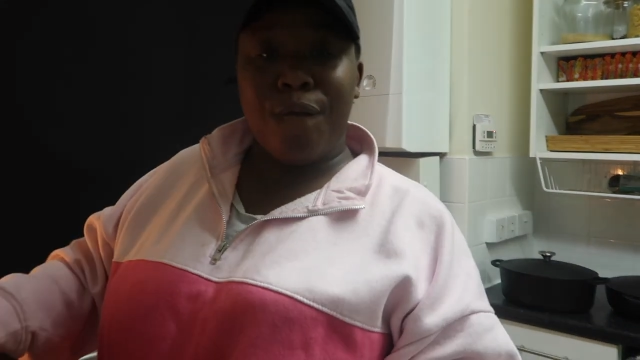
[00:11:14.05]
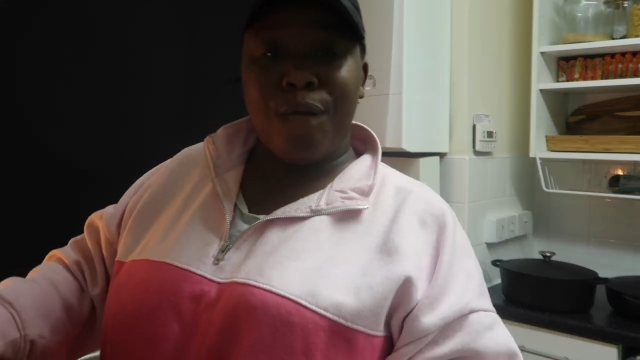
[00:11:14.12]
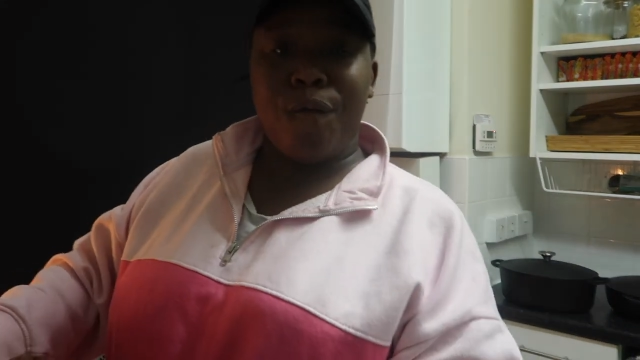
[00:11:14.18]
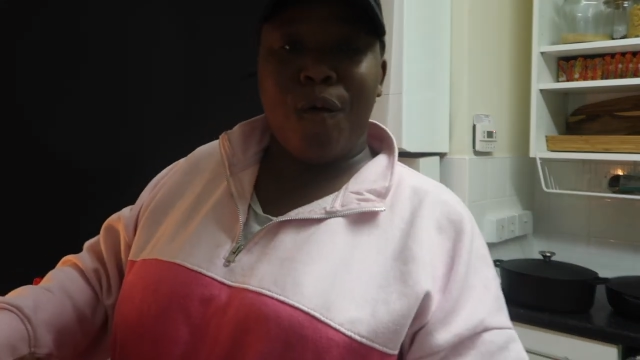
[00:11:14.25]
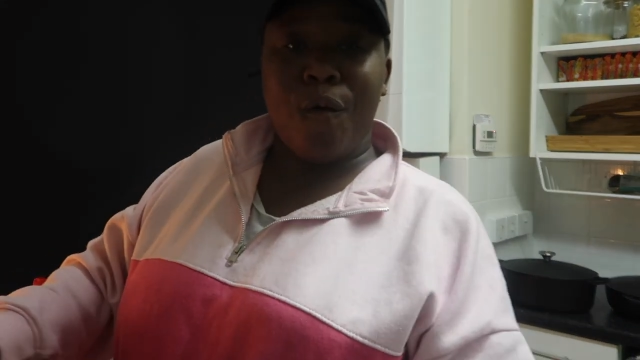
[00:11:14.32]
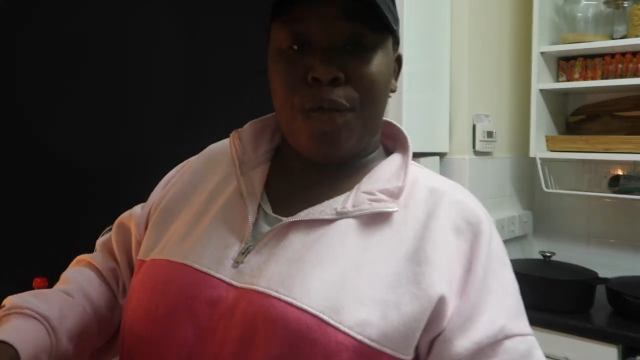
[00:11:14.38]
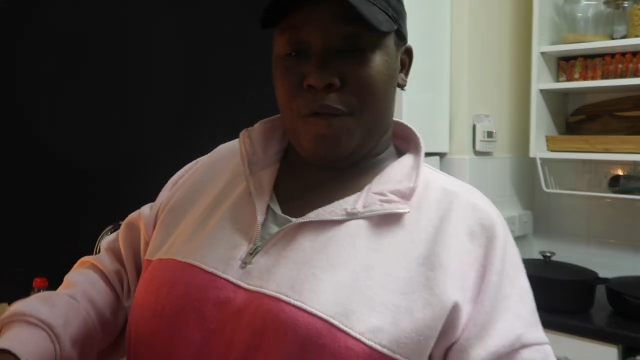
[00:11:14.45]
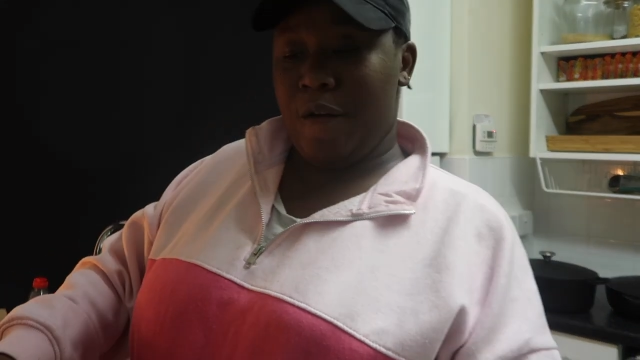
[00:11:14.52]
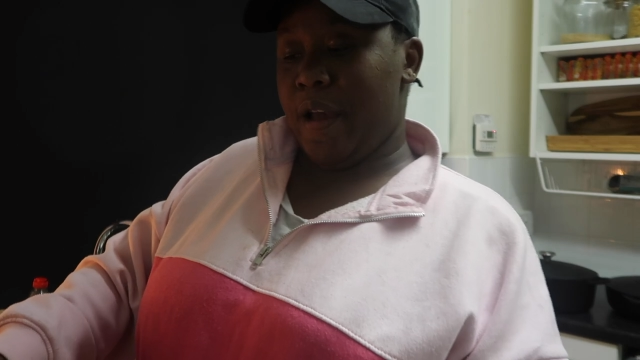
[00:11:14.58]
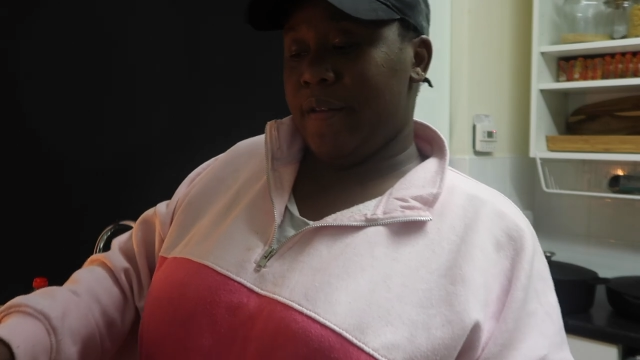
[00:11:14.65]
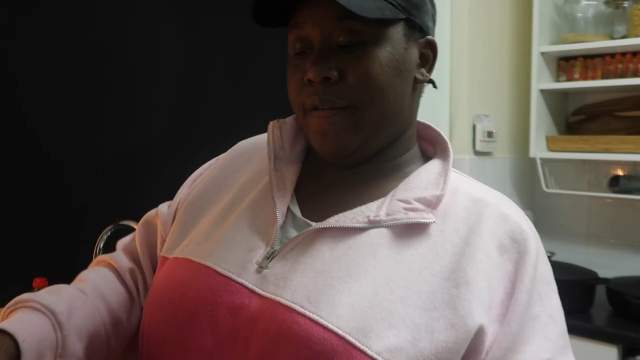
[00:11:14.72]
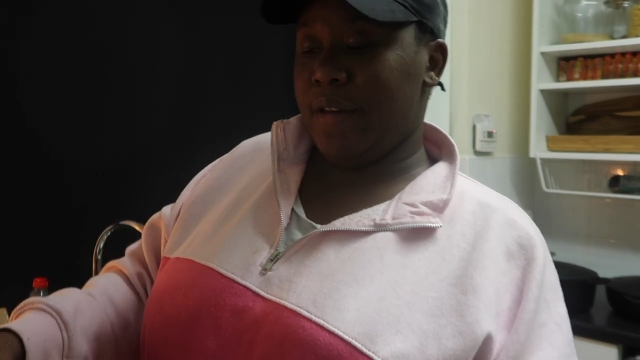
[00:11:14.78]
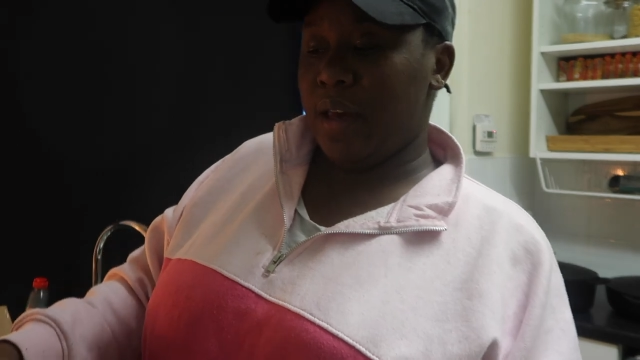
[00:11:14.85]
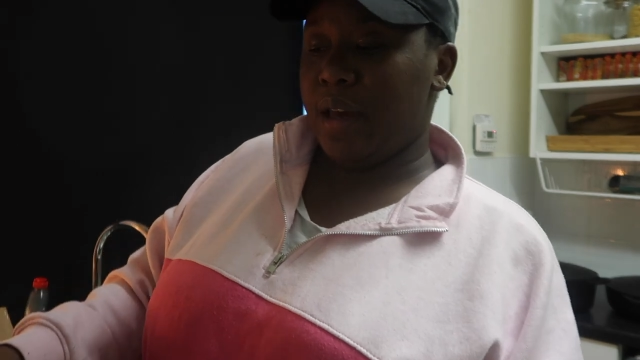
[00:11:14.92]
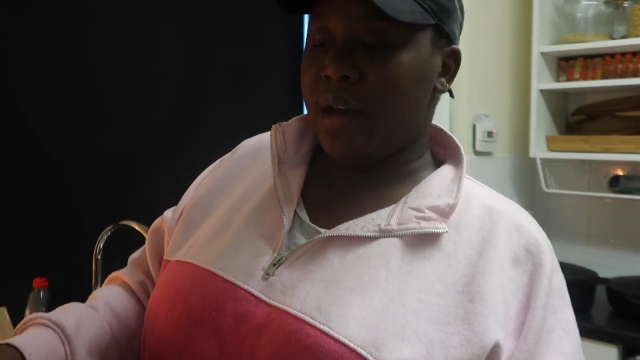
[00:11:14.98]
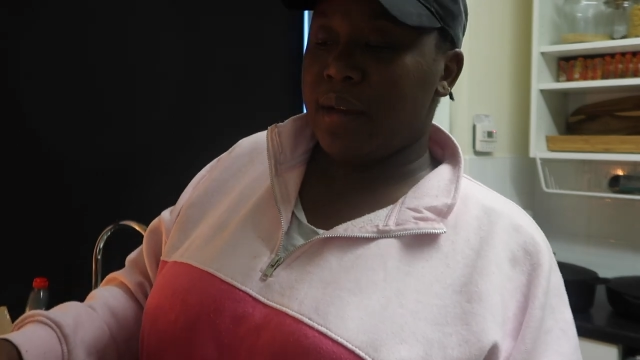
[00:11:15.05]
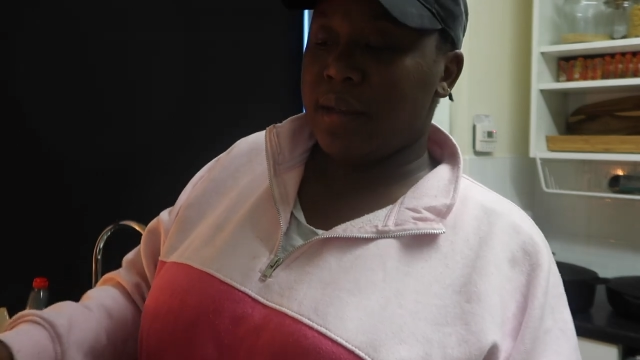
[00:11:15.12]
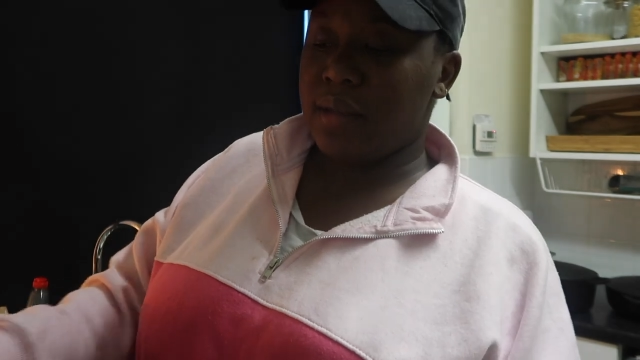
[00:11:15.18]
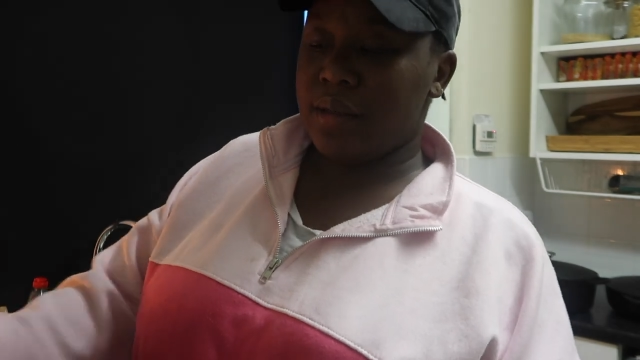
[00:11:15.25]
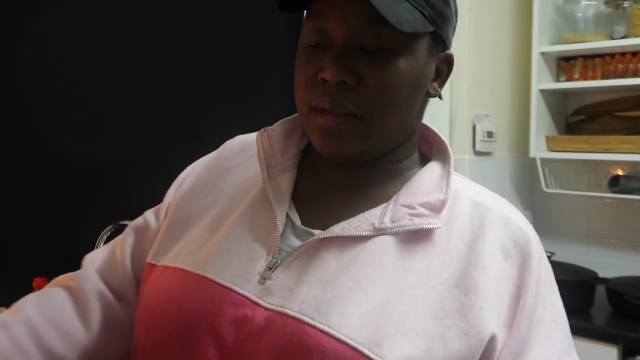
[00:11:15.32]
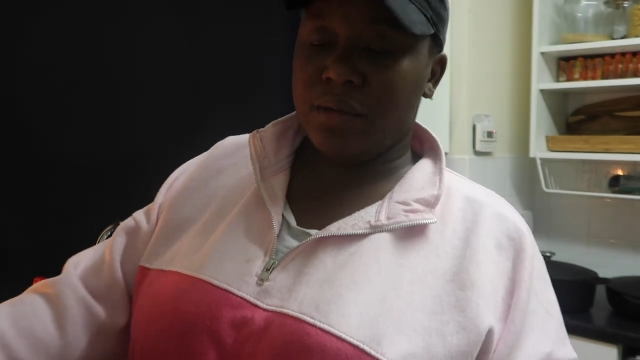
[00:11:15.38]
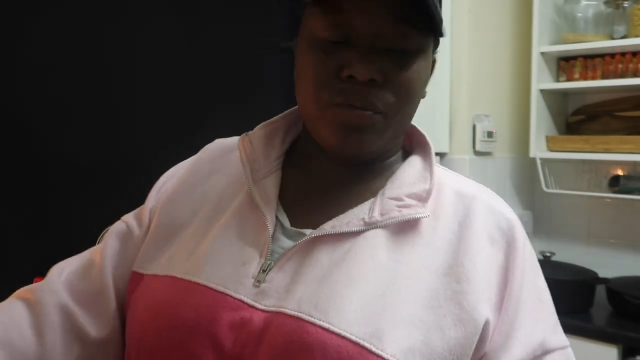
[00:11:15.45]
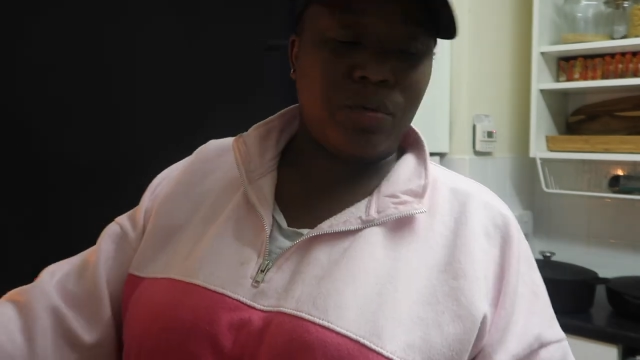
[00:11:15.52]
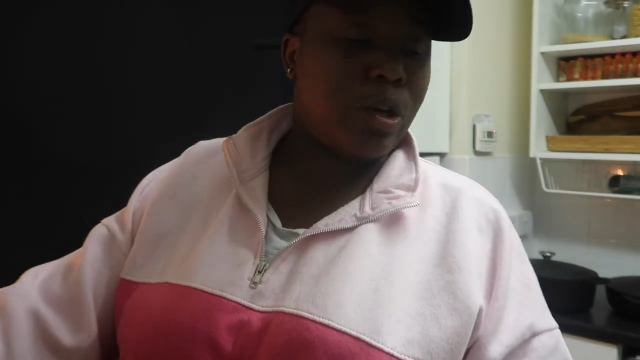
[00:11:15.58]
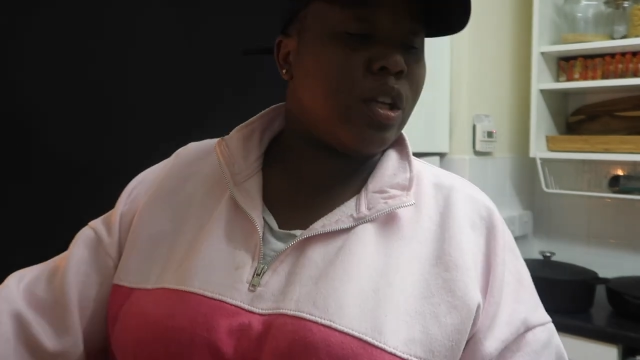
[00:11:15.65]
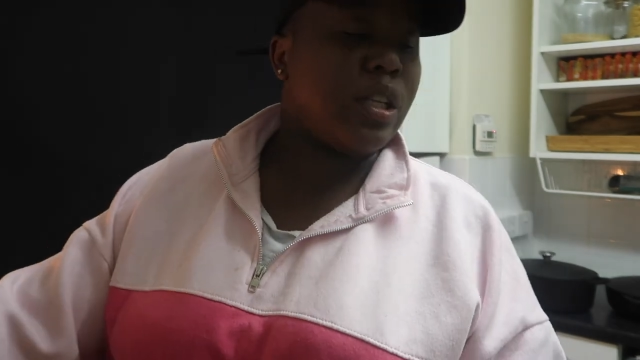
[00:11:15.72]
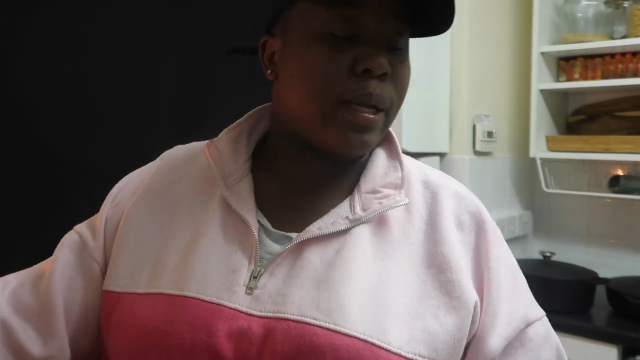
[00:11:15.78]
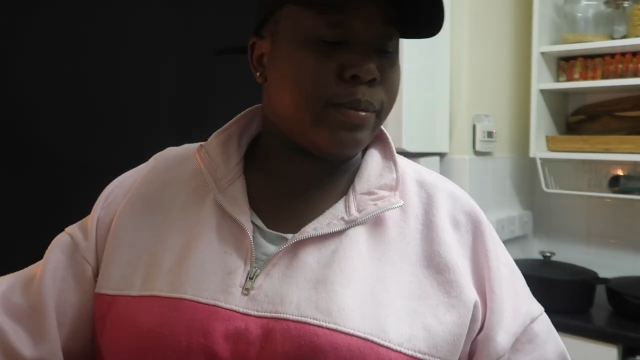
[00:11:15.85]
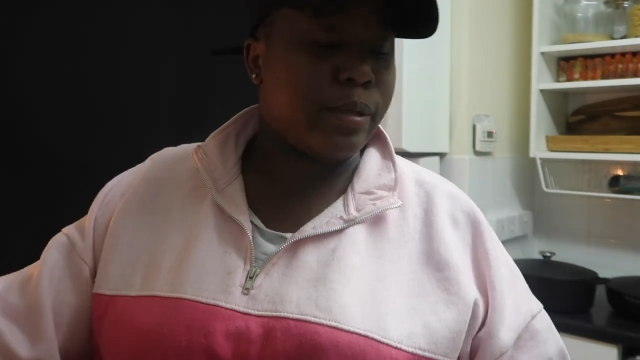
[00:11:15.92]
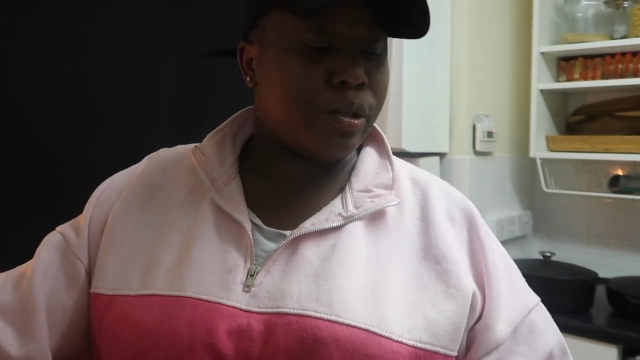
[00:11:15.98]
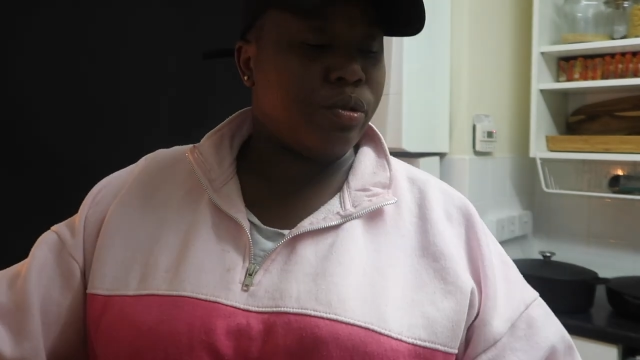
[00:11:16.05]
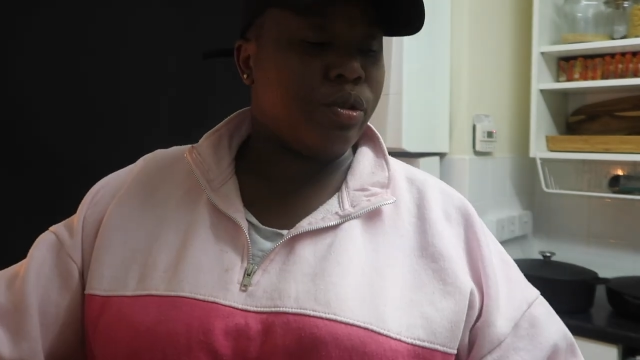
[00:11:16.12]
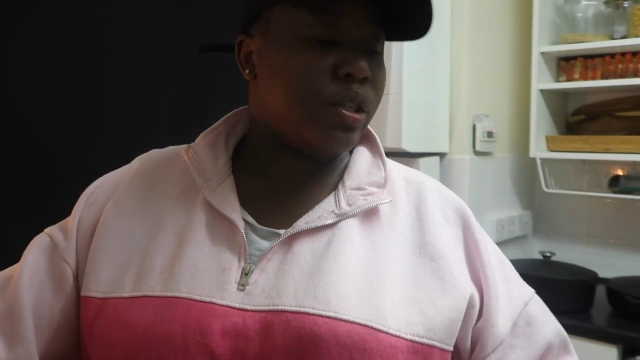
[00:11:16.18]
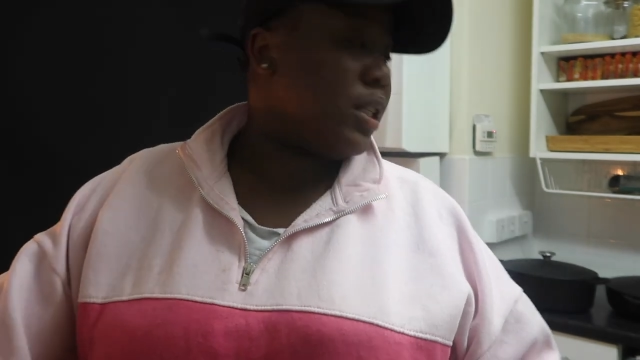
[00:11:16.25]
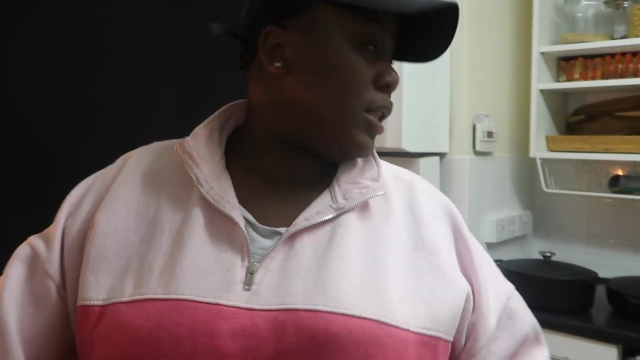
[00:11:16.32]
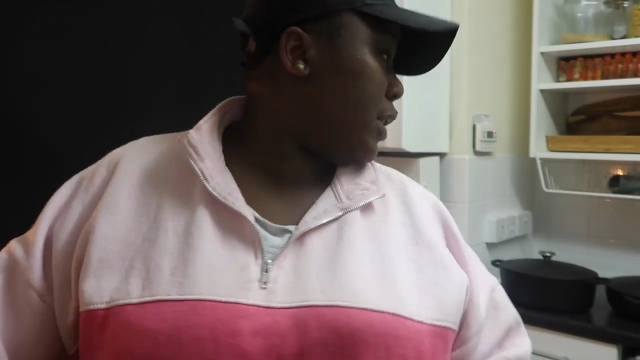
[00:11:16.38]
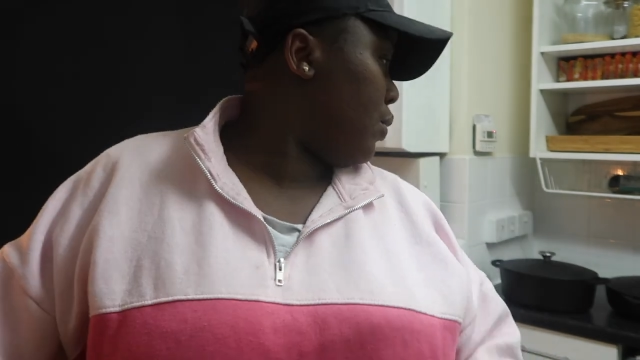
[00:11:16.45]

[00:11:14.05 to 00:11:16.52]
four or five years because I'm still using